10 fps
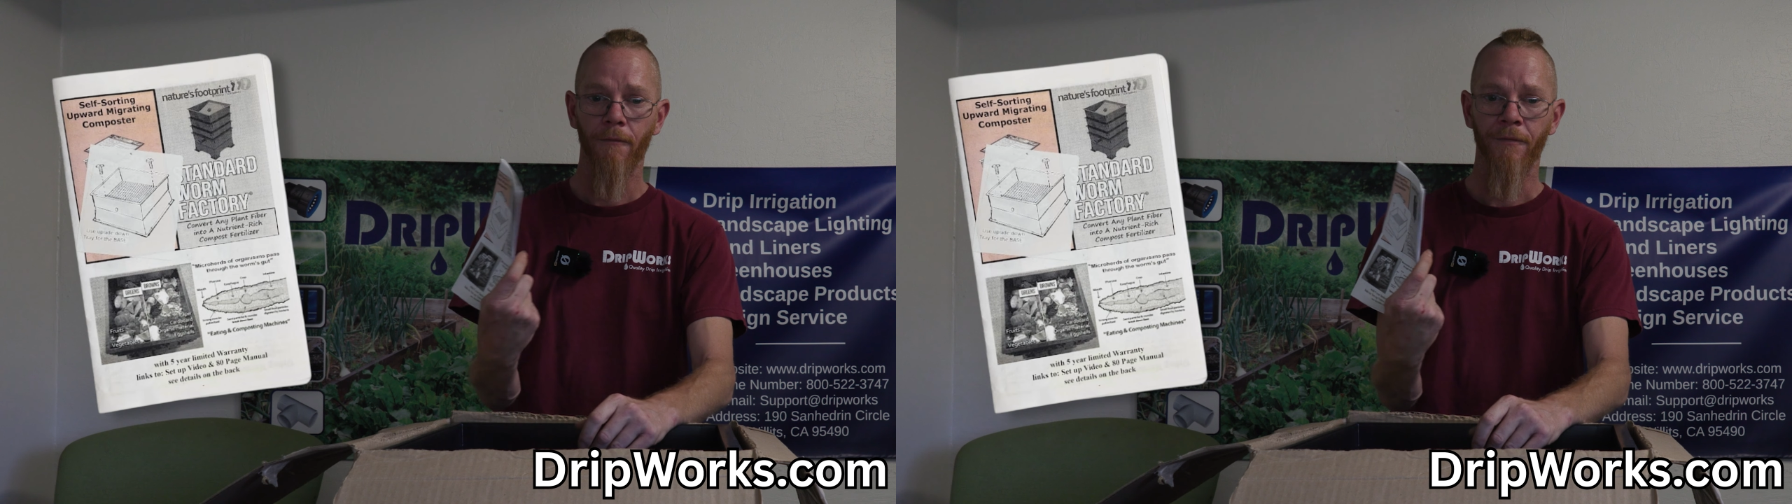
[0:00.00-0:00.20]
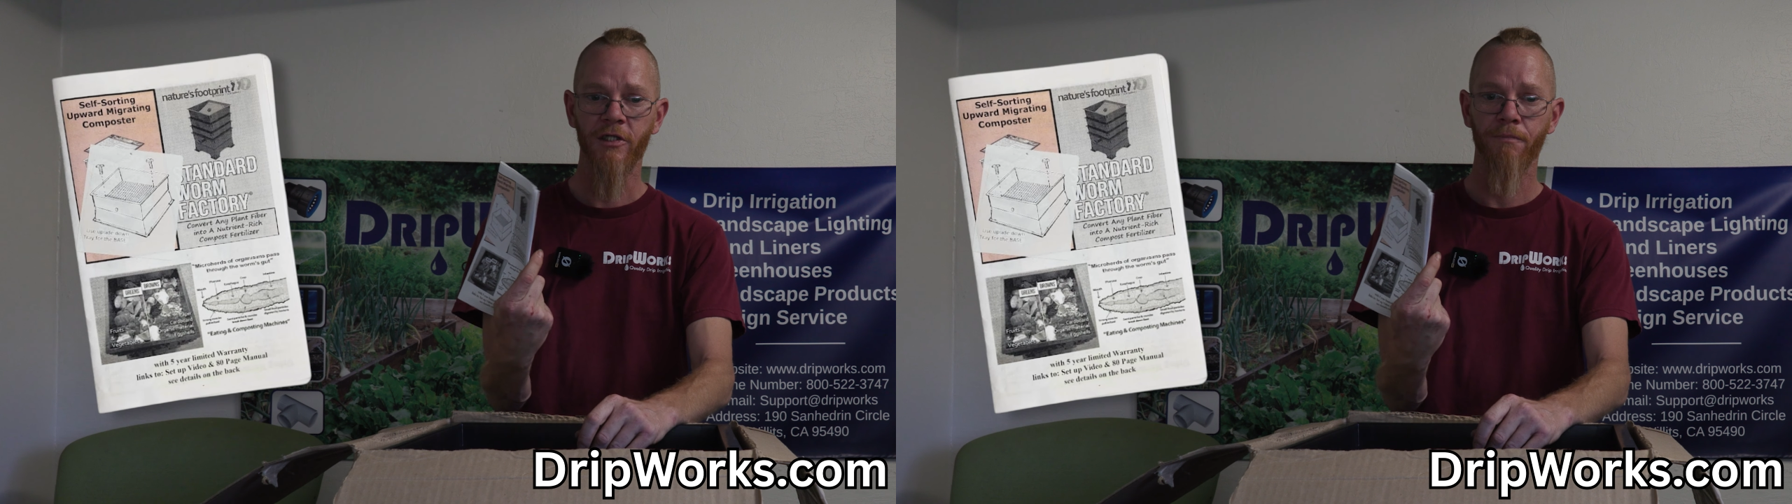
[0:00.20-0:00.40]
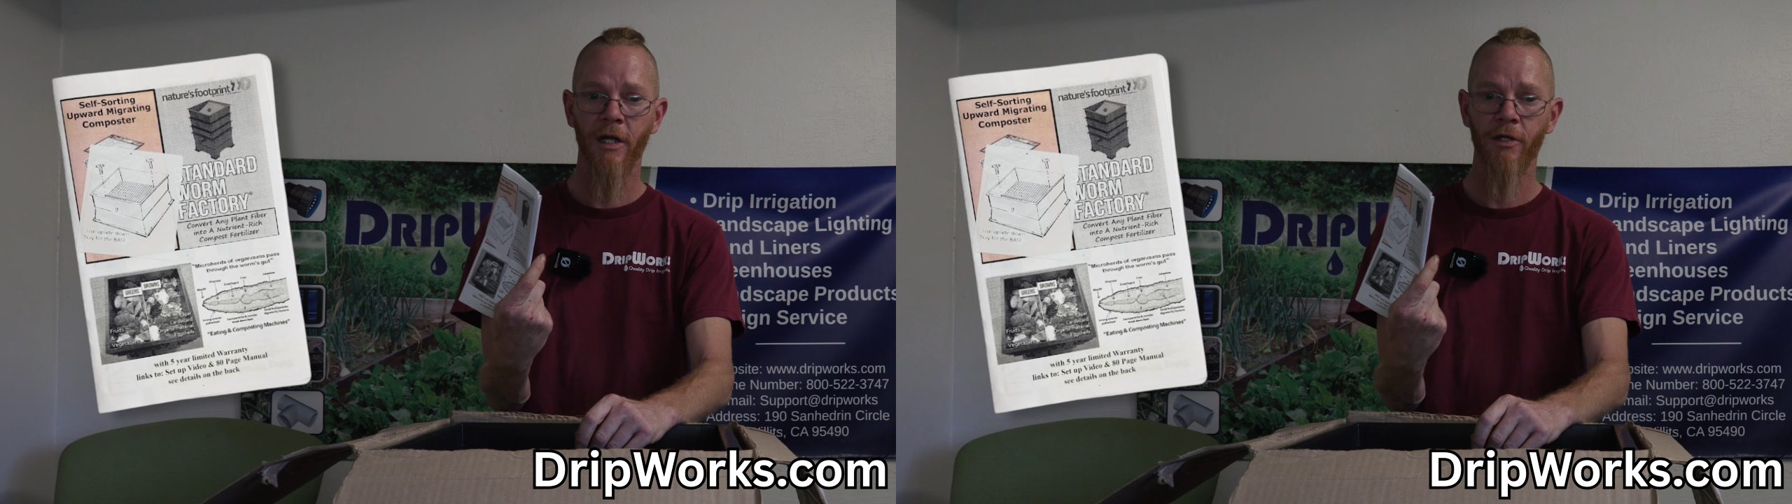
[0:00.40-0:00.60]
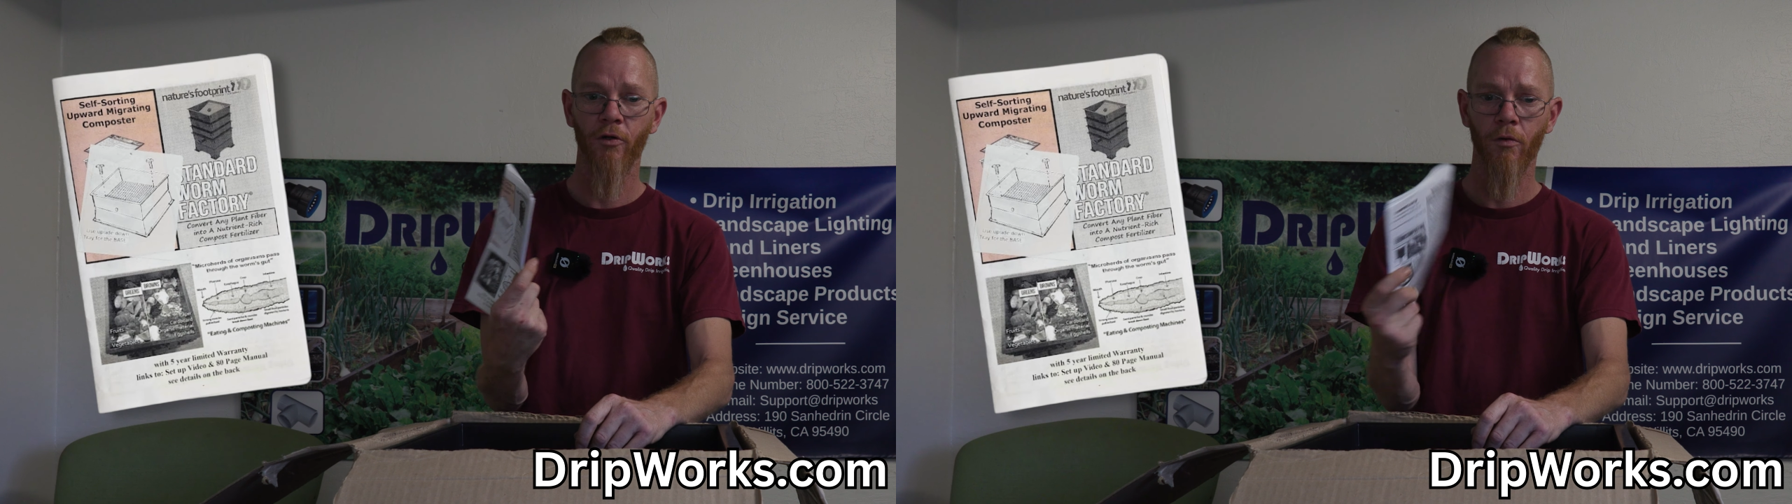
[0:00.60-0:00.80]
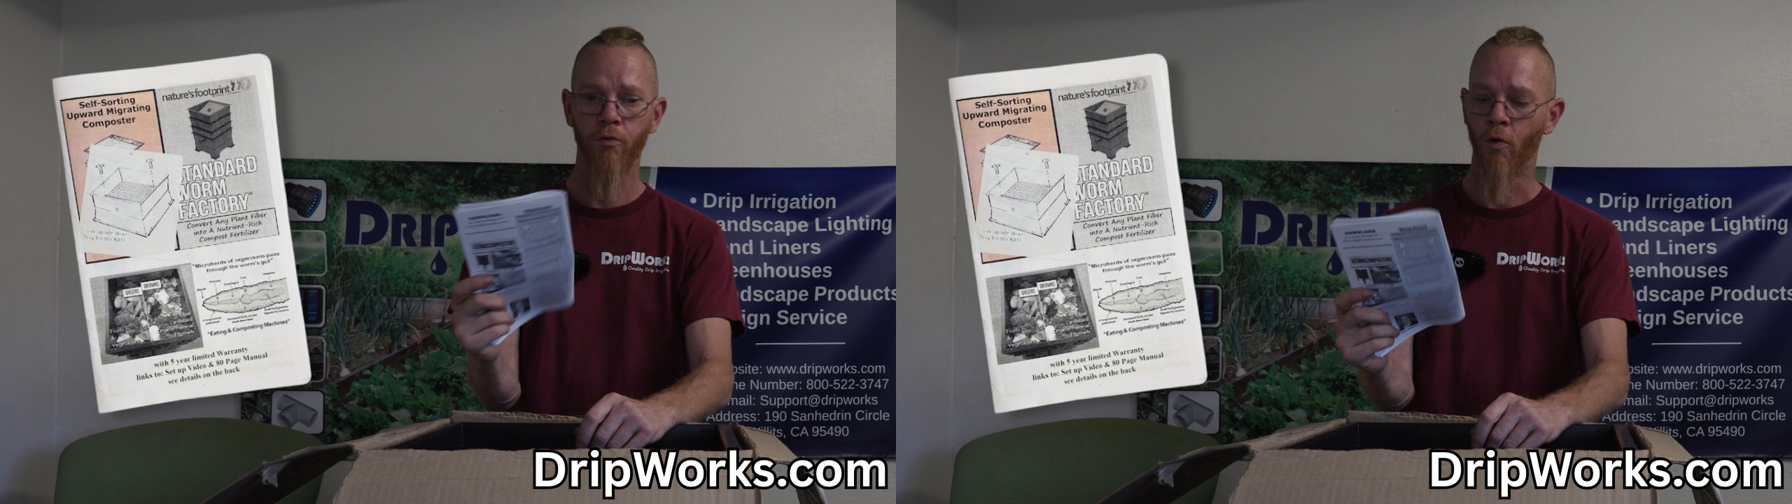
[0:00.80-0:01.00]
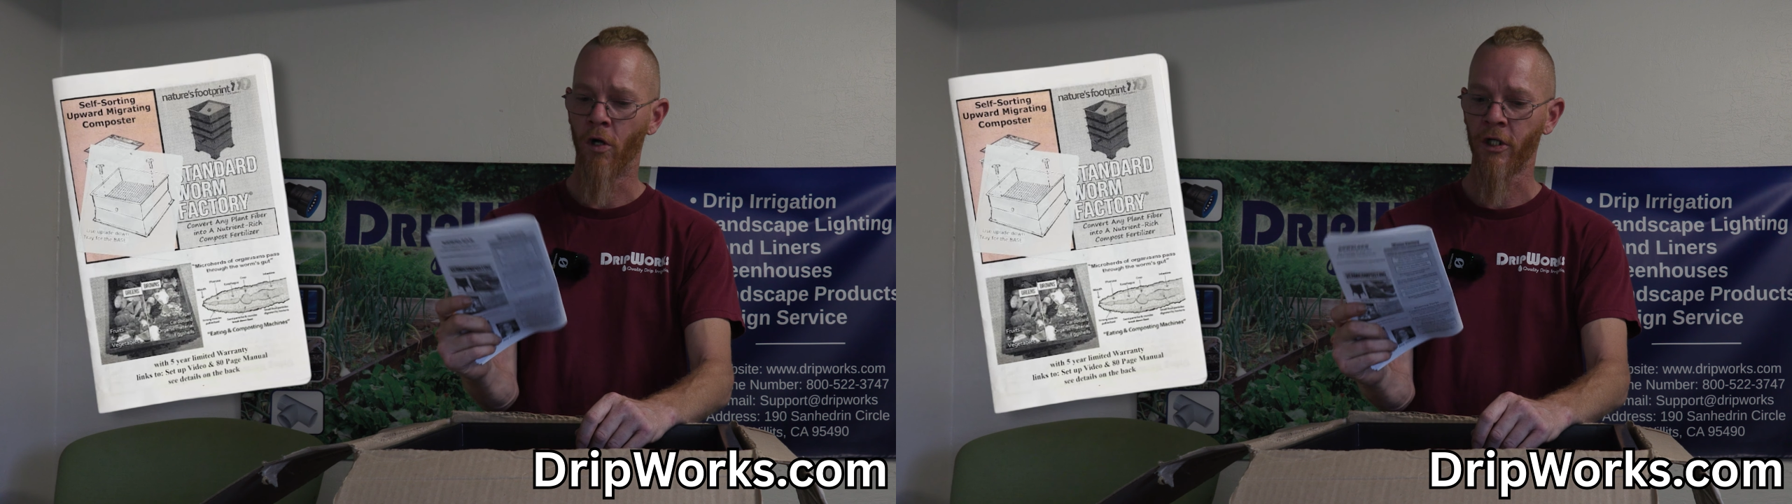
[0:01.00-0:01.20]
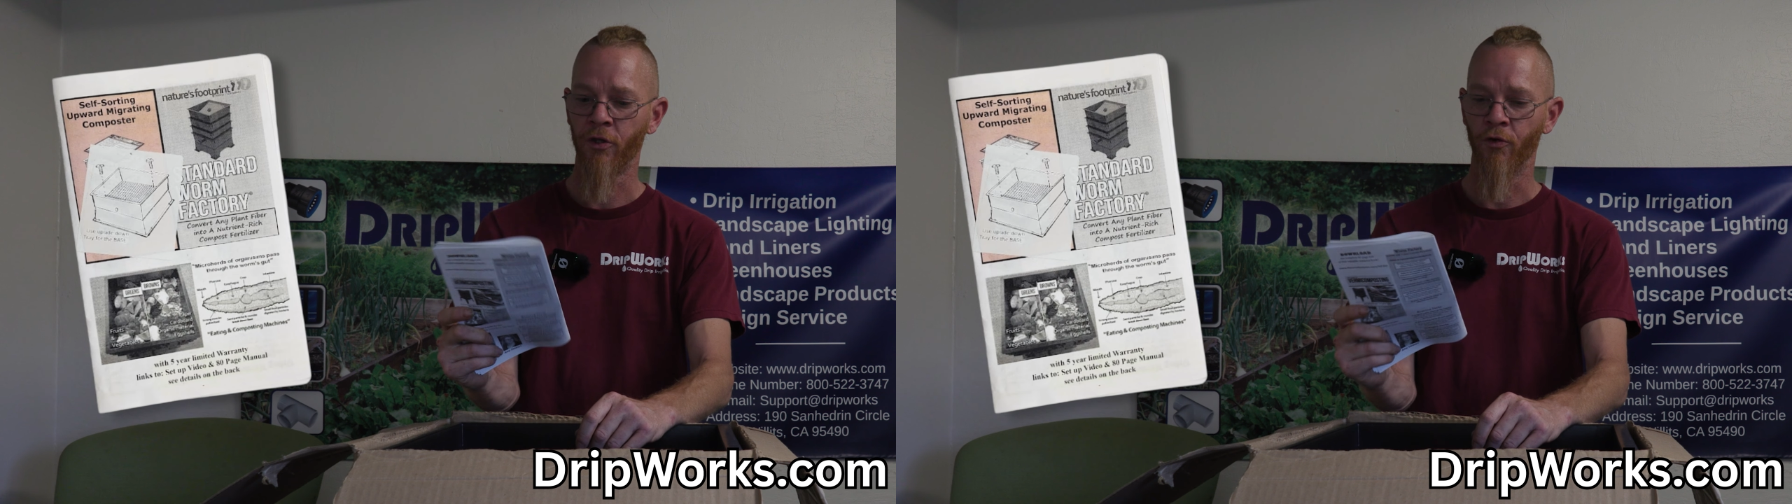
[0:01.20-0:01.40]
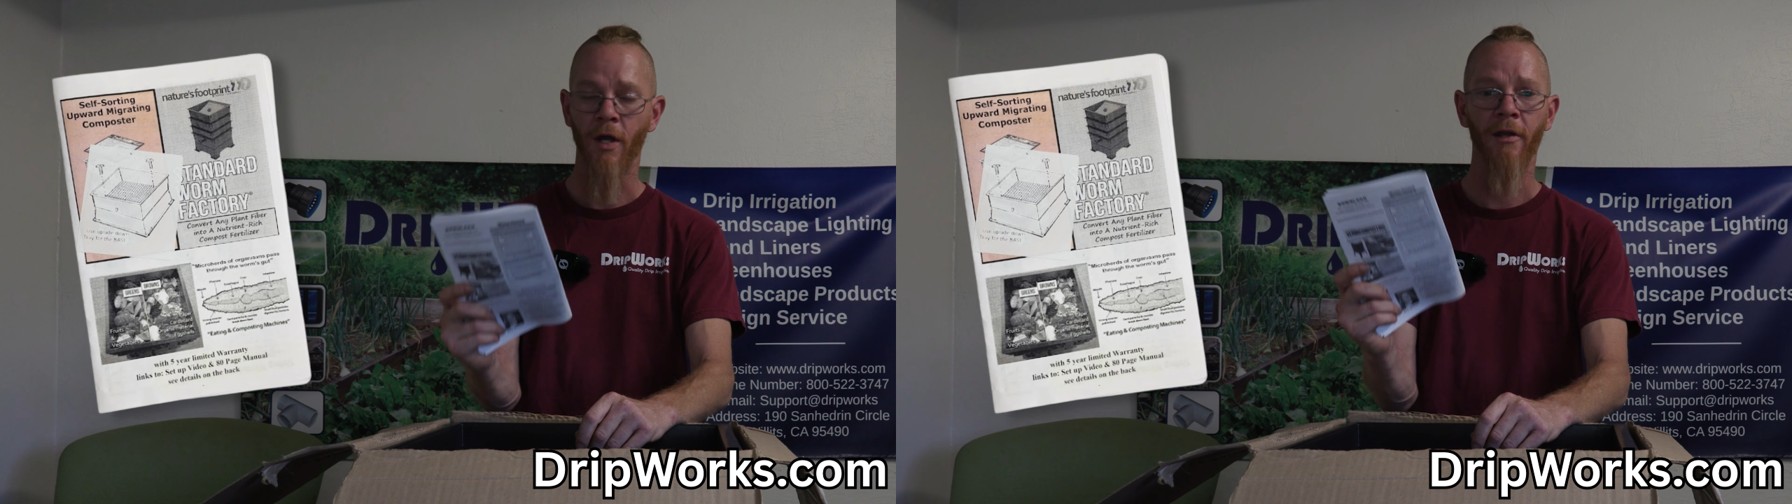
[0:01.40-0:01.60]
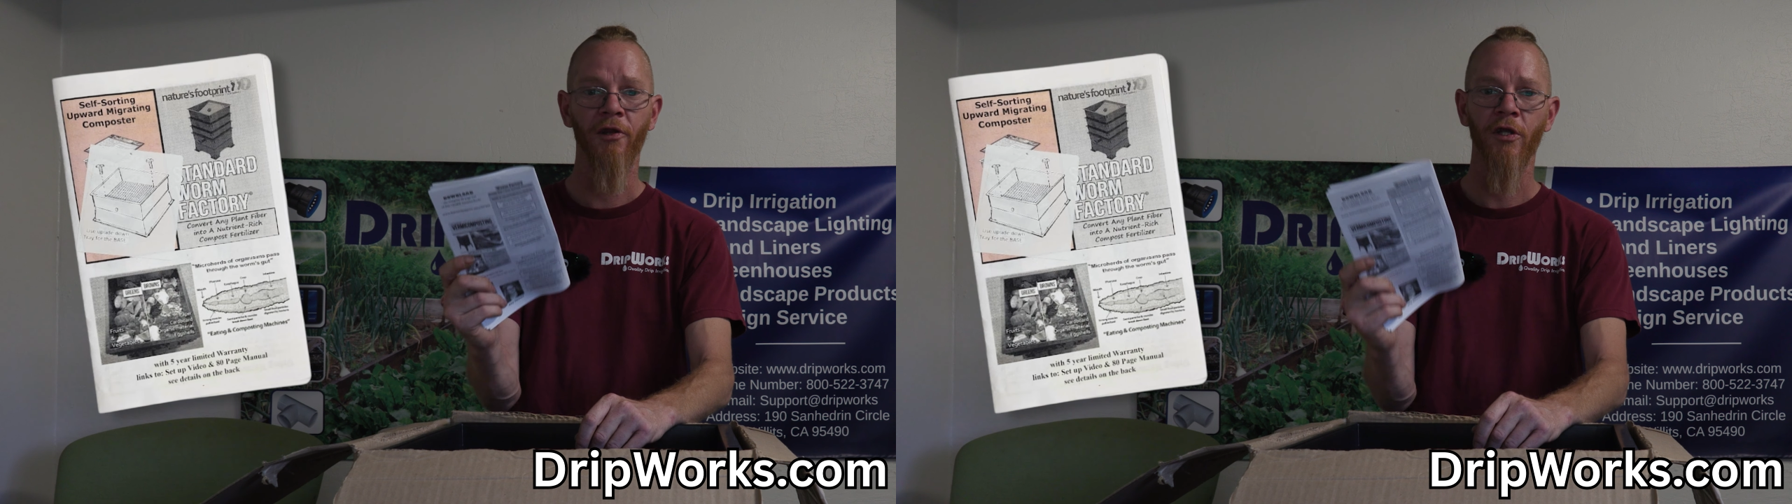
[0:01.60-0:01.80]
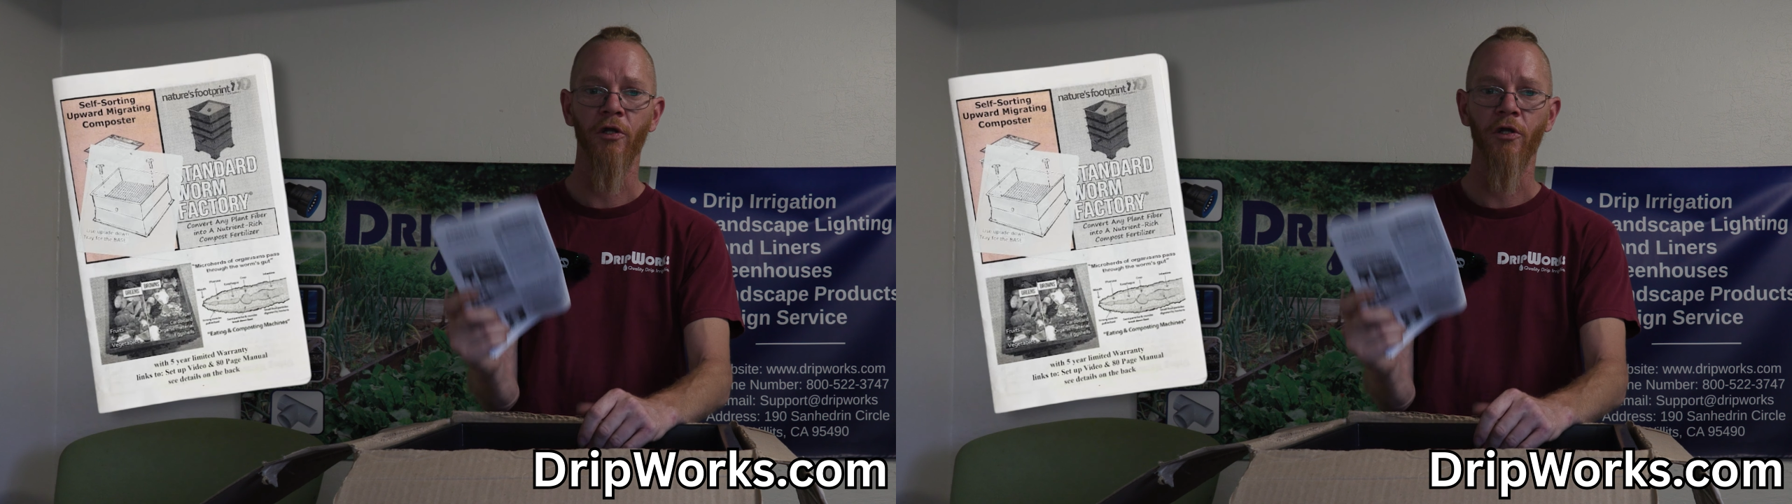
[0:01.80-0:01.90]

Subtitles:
This manual will walk you through anything